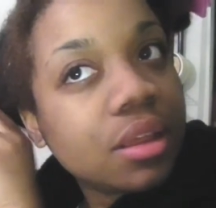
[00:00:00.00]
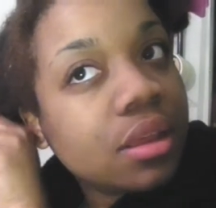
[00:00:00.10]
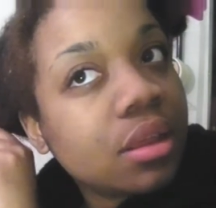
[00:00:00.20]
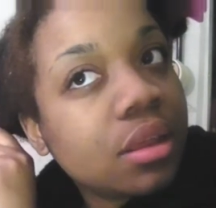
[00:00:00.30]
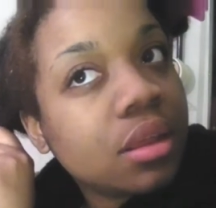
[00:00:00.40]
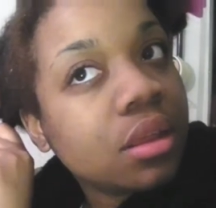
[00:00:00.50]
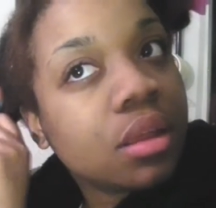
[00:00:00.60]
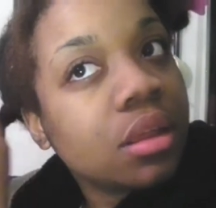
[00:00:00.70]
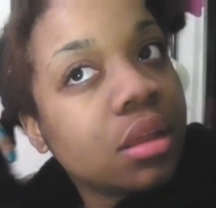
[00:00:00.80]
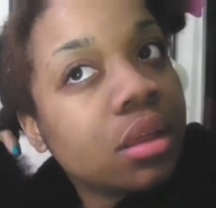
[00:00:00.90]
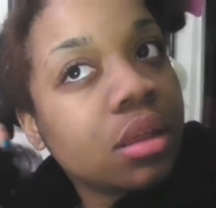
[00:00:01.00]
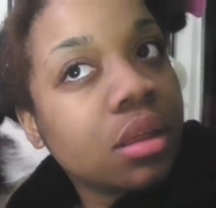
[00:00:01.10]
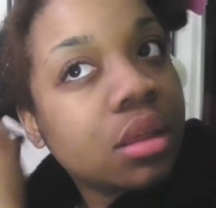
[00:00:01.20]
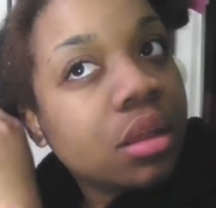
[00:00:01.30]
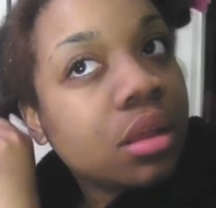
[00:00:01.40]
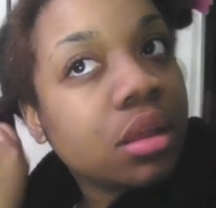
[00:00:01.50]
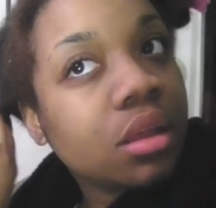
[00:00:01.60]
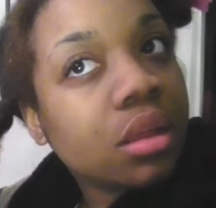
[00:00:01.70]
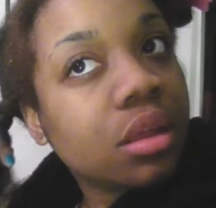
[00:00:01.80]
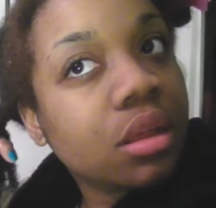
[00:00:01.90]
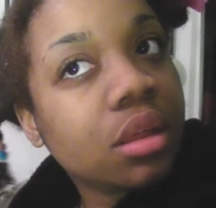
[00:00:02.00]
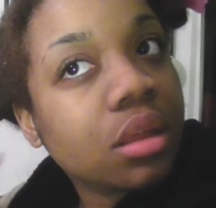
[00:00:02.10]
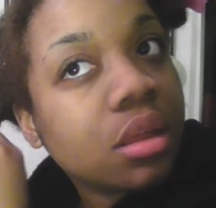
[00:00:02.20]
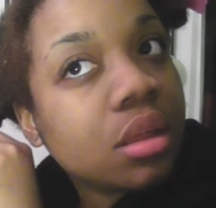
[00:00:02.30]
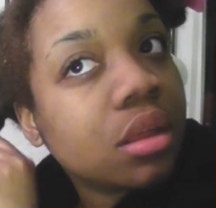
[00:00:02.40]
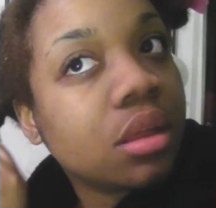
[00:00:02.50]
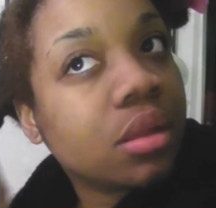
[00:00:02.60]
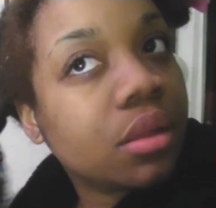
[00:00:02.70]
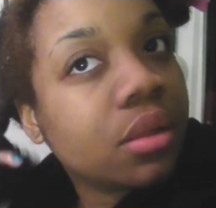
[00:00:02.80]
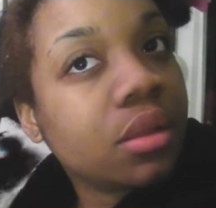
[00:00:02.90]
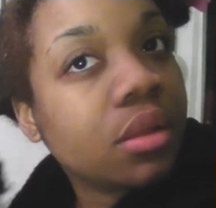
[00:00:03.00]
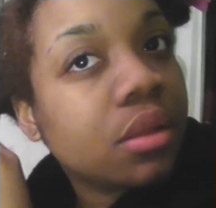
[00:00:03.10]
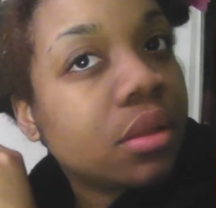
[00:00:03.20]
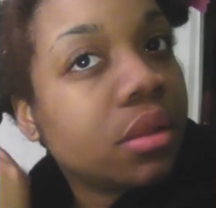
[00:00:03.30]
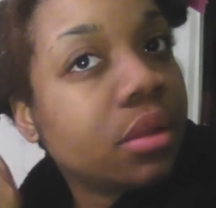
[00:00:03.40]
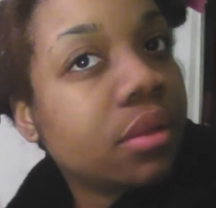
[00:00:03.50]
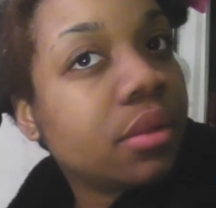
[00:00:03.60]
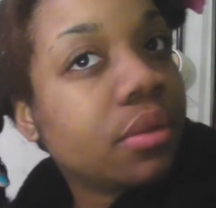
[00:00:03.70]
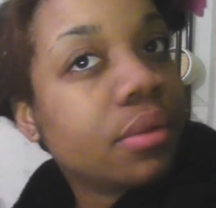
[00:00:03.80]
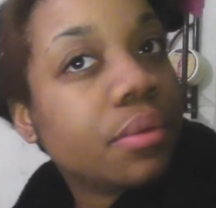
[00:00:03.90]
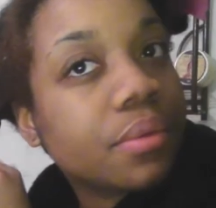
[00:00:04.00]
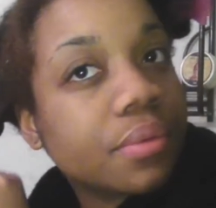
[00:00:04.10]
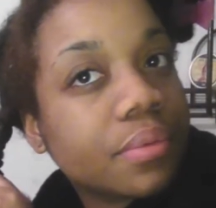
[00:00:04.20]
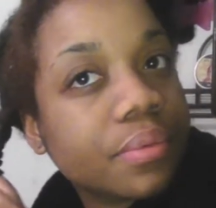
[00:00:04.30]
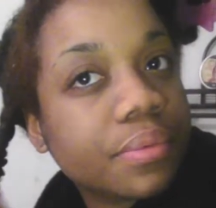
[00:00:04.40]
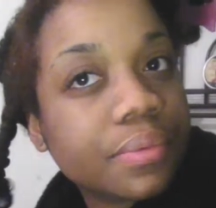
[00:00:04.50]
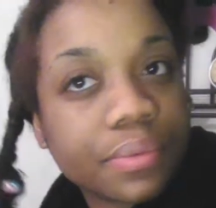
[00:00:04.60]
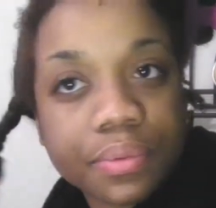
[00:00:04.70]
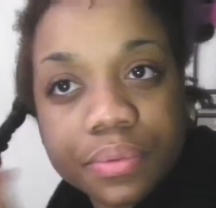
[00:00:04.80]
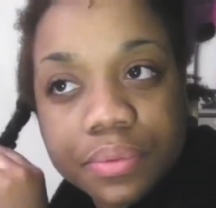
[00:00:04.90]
No one is speaking in this clip.